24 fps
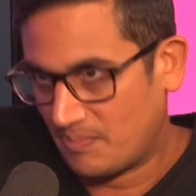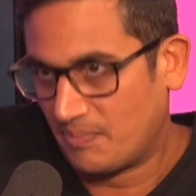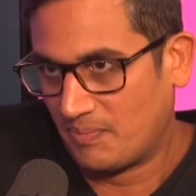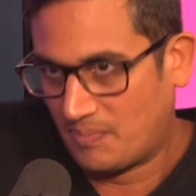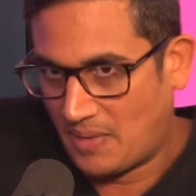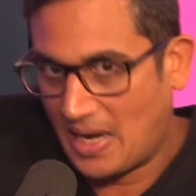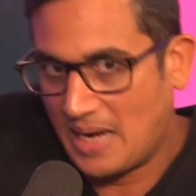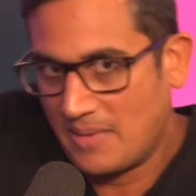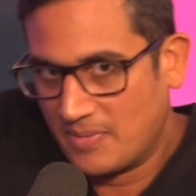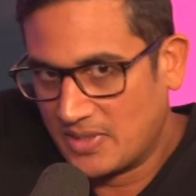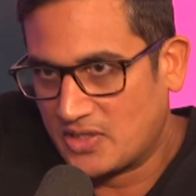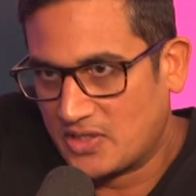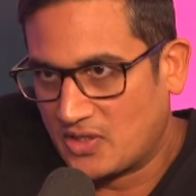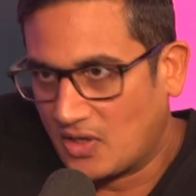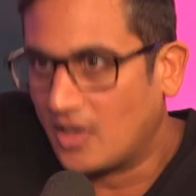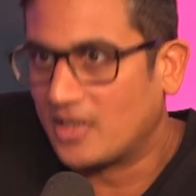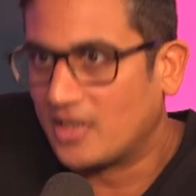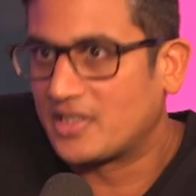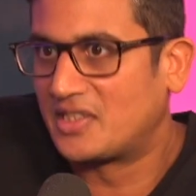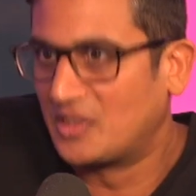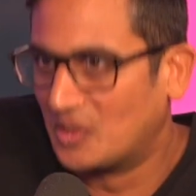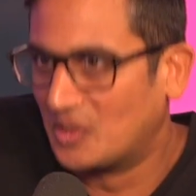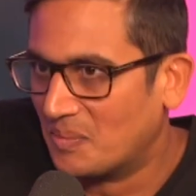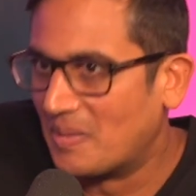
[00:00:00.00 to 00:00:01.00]
payments are
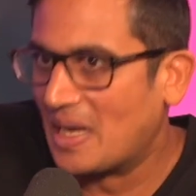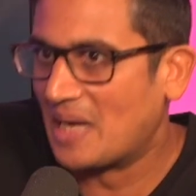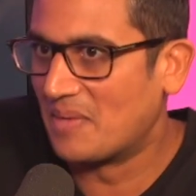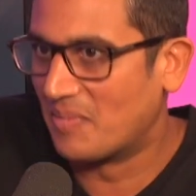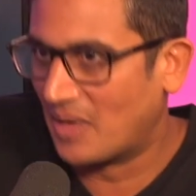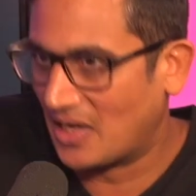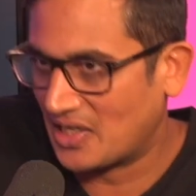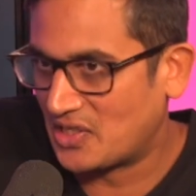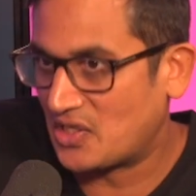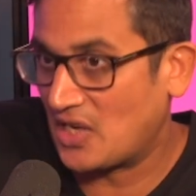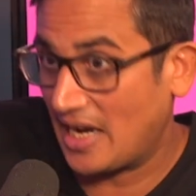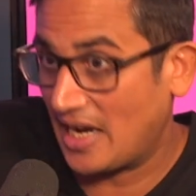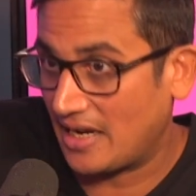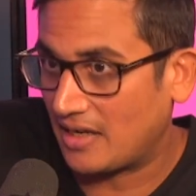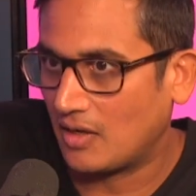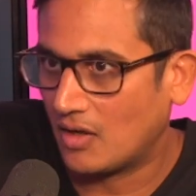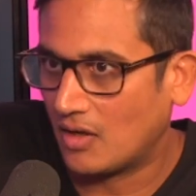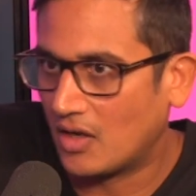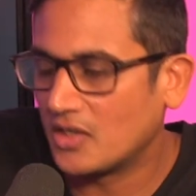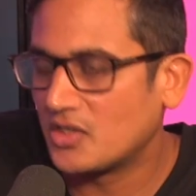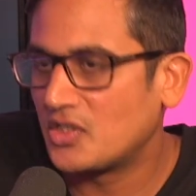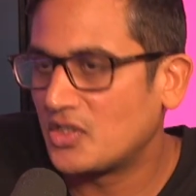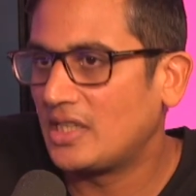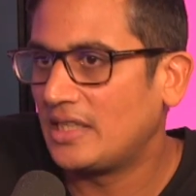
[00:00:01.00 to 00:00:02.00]
still made by check
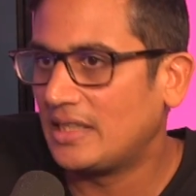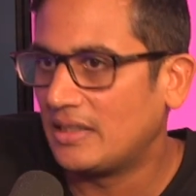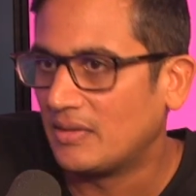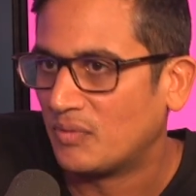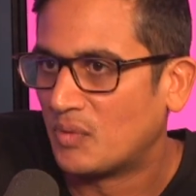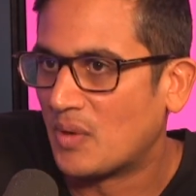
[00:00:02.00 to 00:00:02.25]
largely.